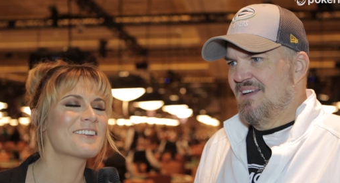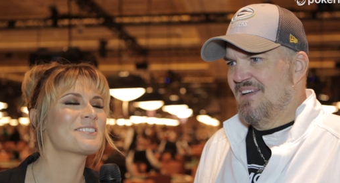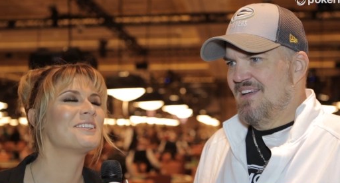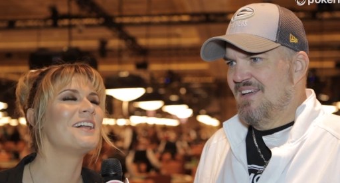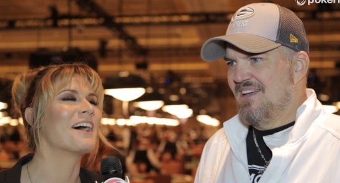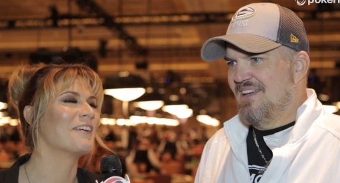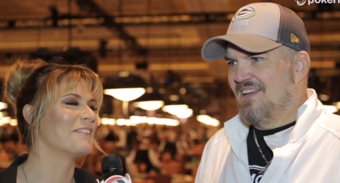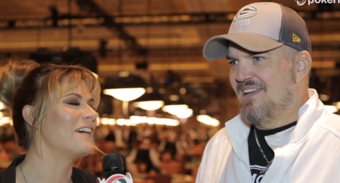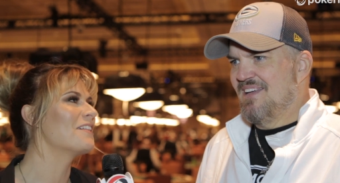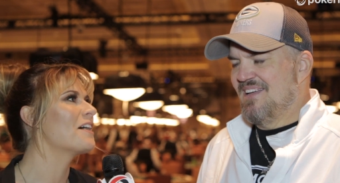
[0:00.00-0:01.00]
Speaker 1: there's a lot
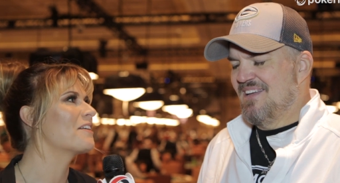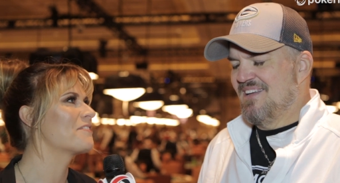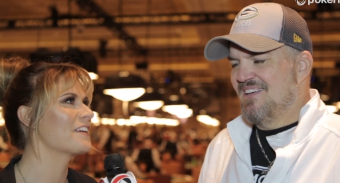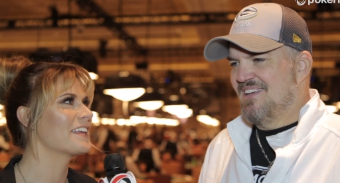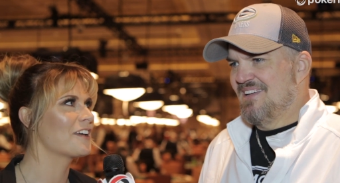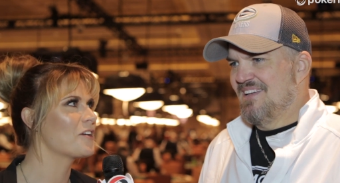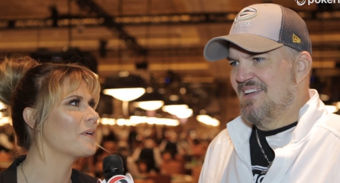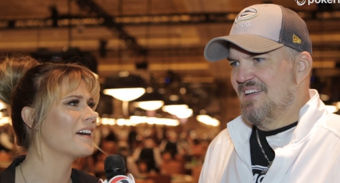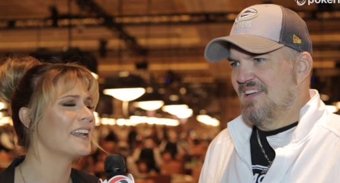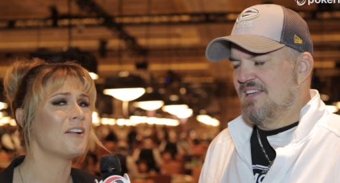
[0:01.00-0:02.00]
of a lot of thinking
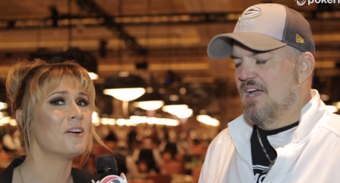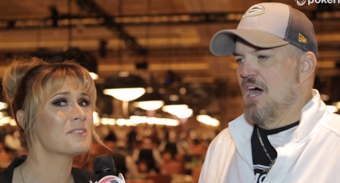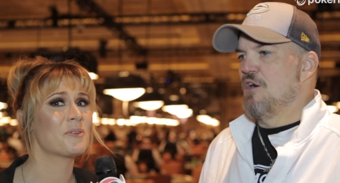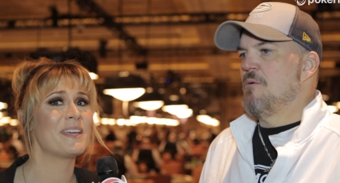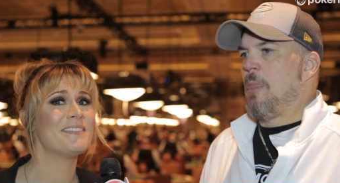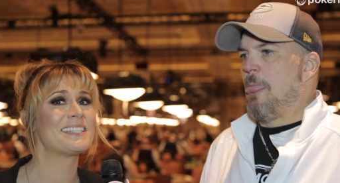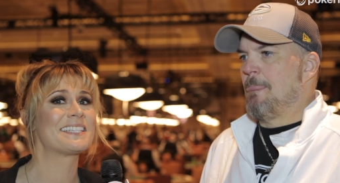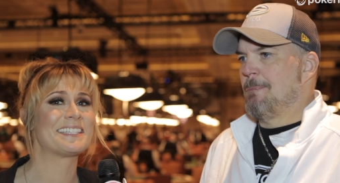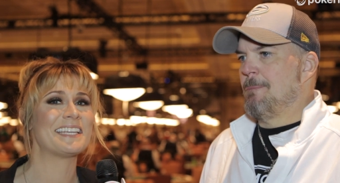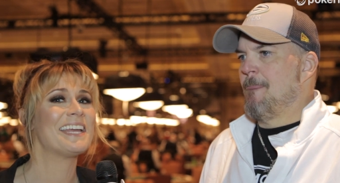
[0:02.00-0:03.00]
going on, and also yeah.
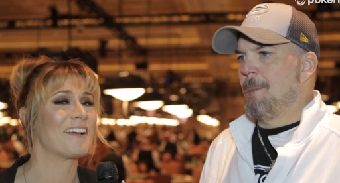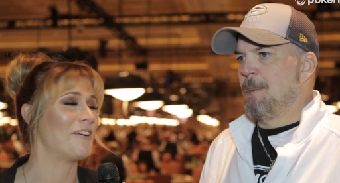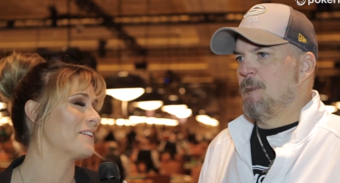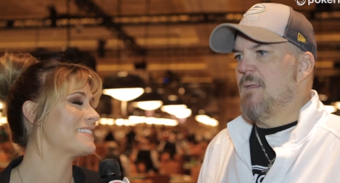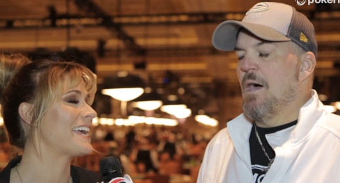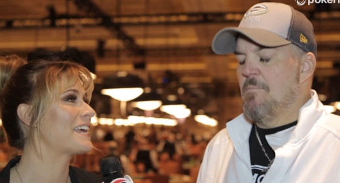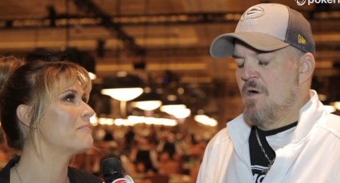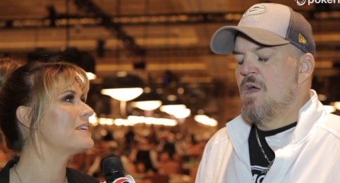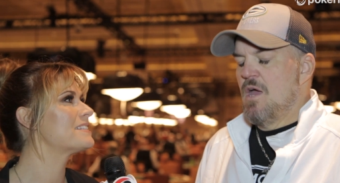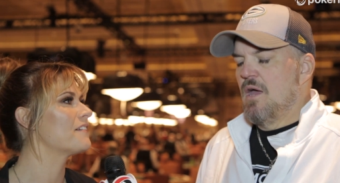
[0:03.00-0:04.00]
even sitting all day yeah. can be